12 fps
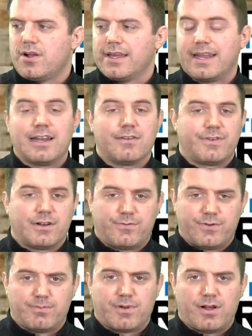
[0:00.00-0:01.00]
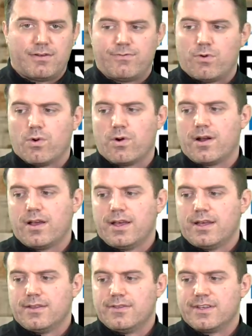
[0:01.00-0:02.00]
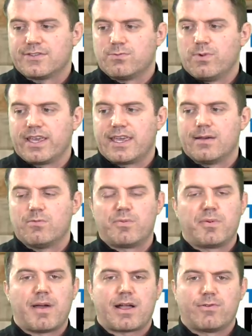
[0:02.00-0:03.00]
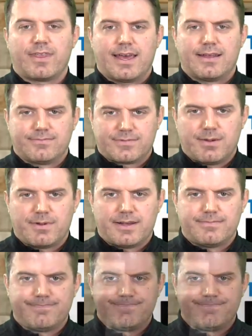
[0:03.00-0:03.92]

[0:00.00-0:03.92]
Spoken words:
and NFL football for this weekend. We'll be back with that coming up.